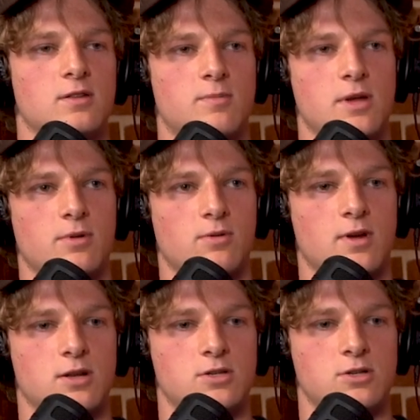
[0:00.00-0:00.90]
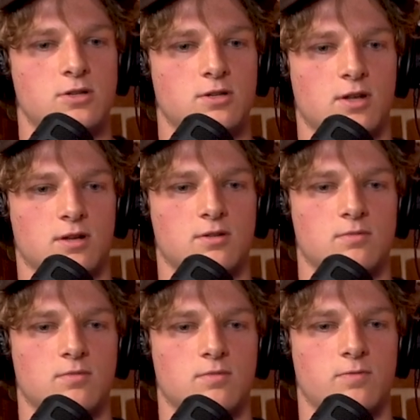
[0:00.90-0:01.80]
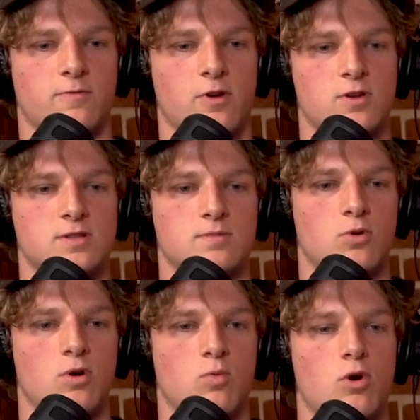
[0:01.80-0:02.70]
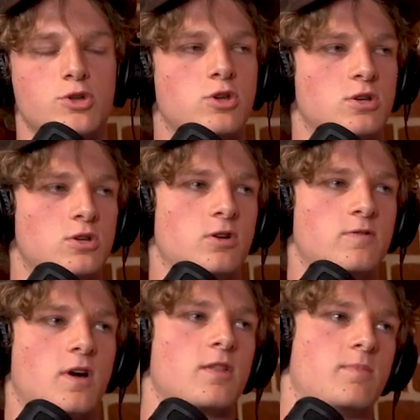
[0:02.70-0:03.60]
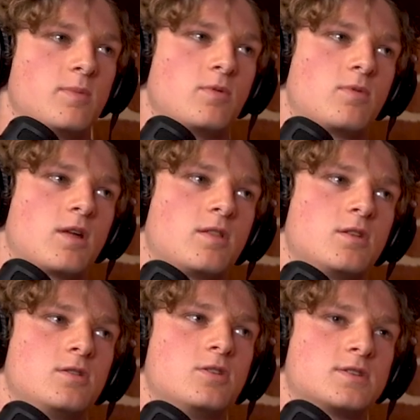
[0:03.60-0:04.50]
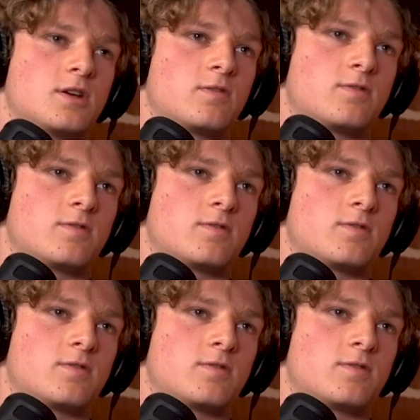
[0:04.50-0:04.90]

people around you and like focus more what you can do for other people rather than yourself.